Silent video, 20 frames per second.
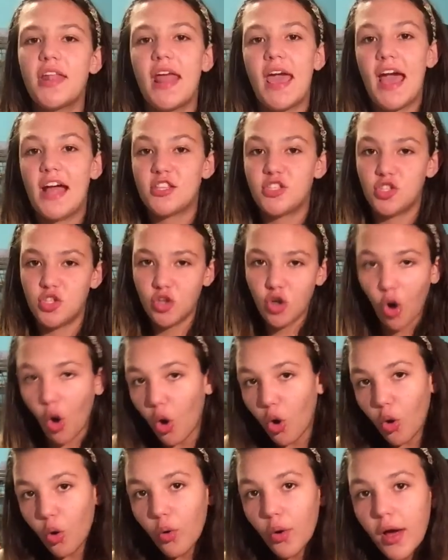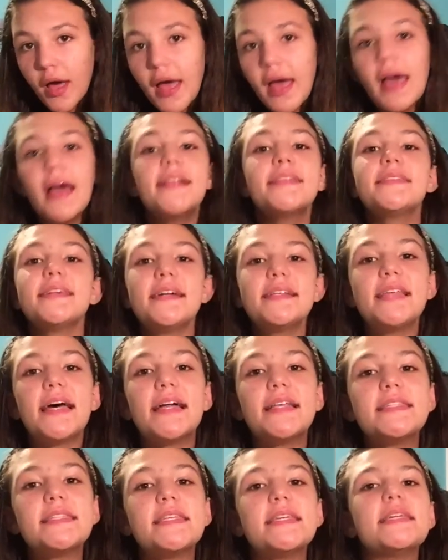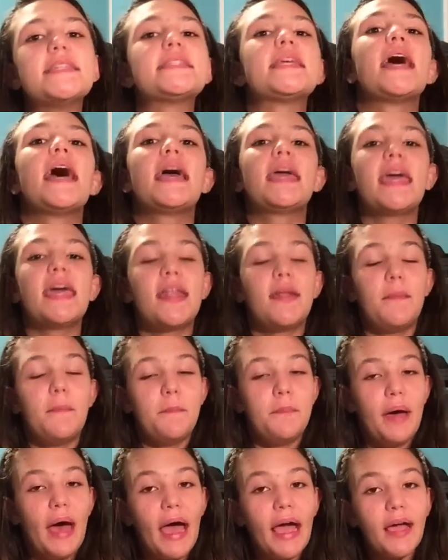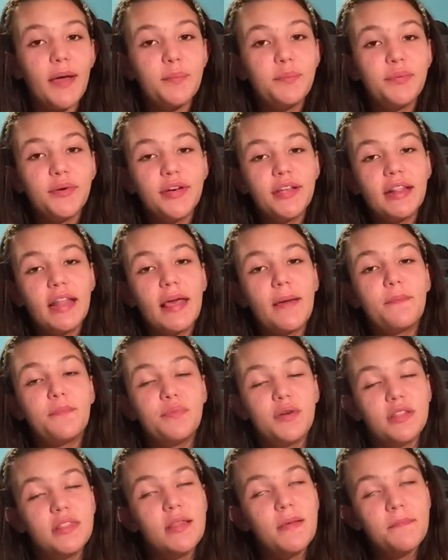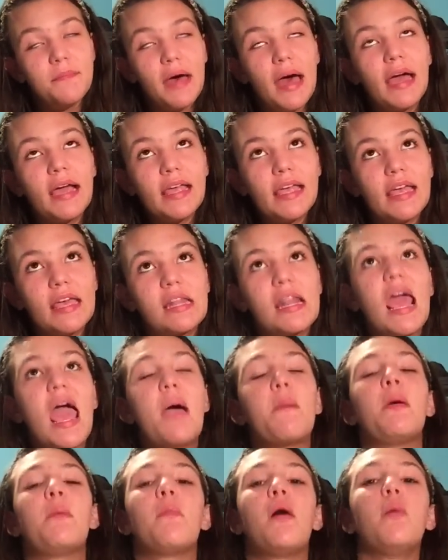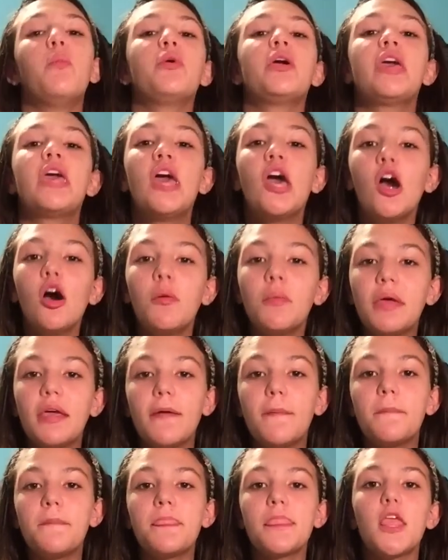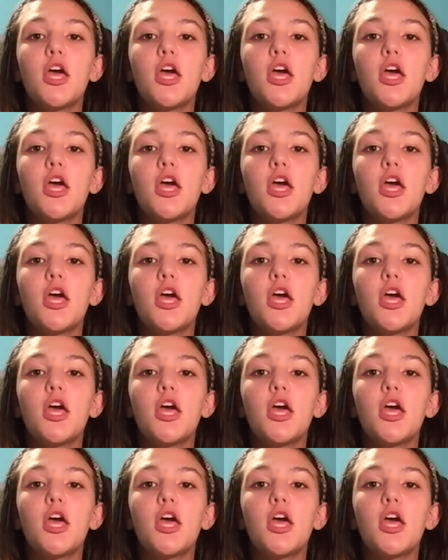and I had to go to the dentist and get them back, put them back in, and my mom would kill me.